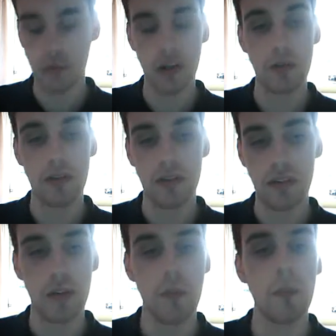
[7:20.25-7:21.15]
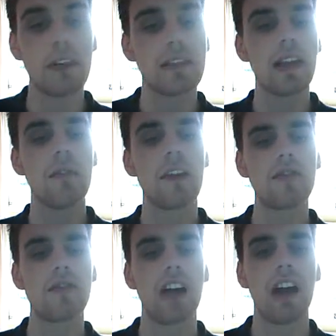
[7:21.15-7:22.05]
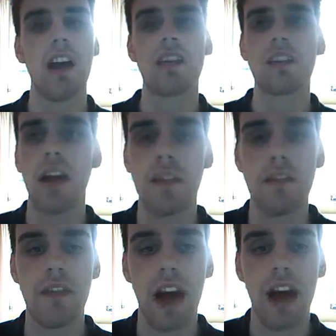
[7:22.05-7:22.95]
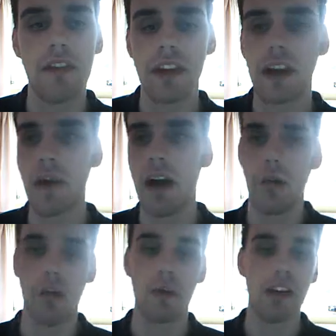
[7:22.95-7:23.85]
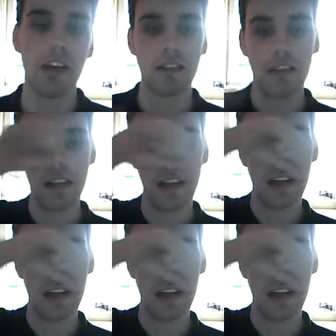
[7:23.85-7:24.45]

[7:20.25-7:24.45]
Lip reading: Primo's the same, but Slam Master Jay, I would have him come out one week and like